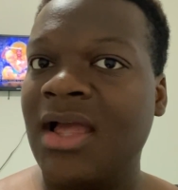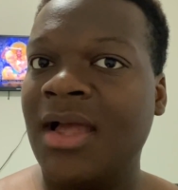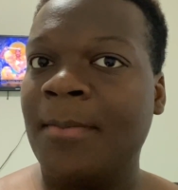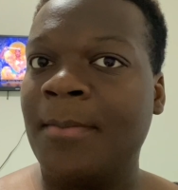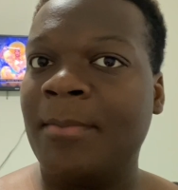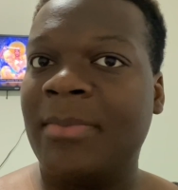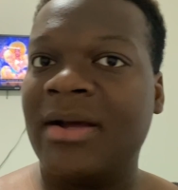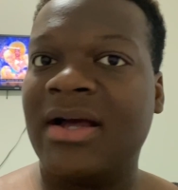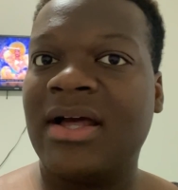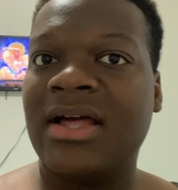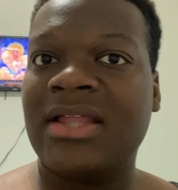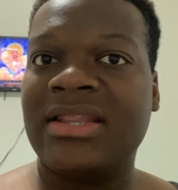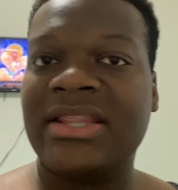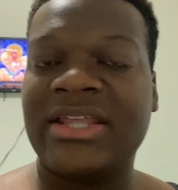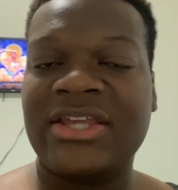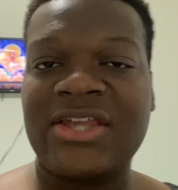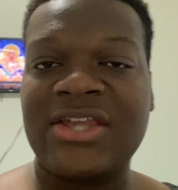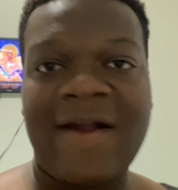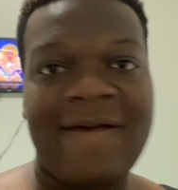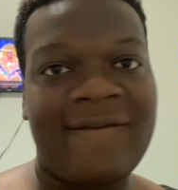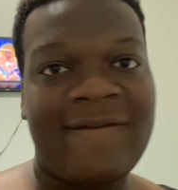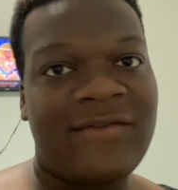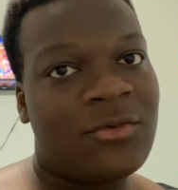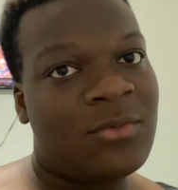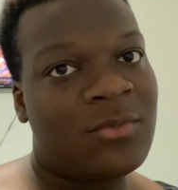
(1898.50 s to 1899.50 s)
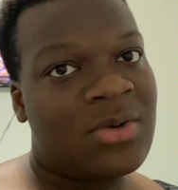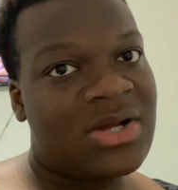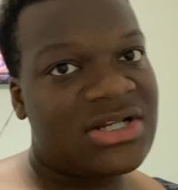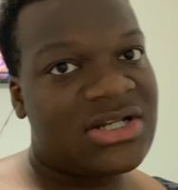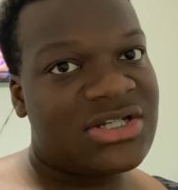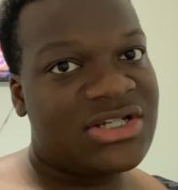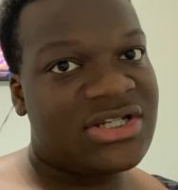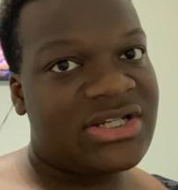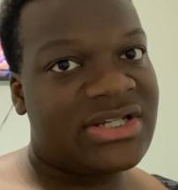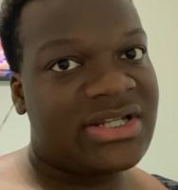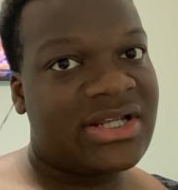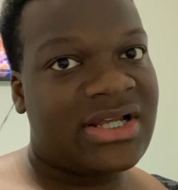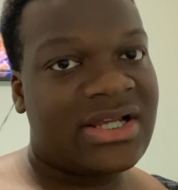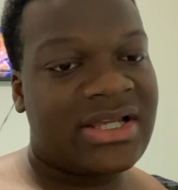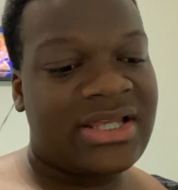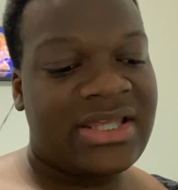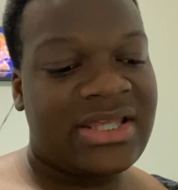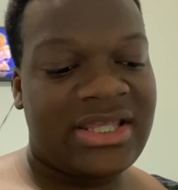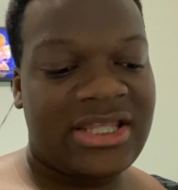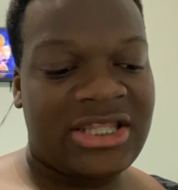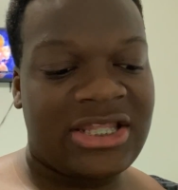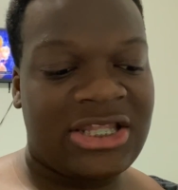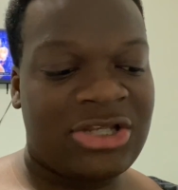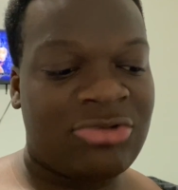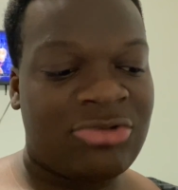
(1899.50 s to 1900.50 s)
But thank y'all for watching
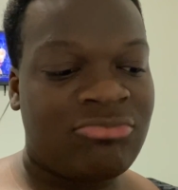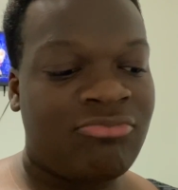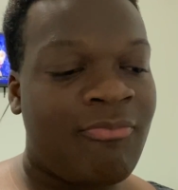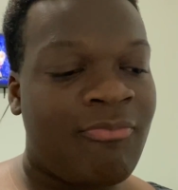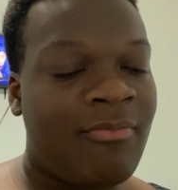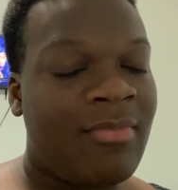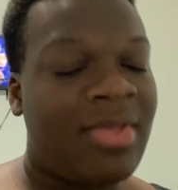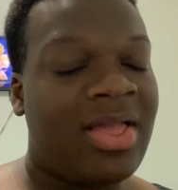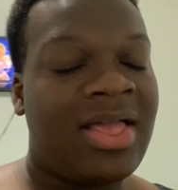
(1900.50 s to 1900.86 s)
again.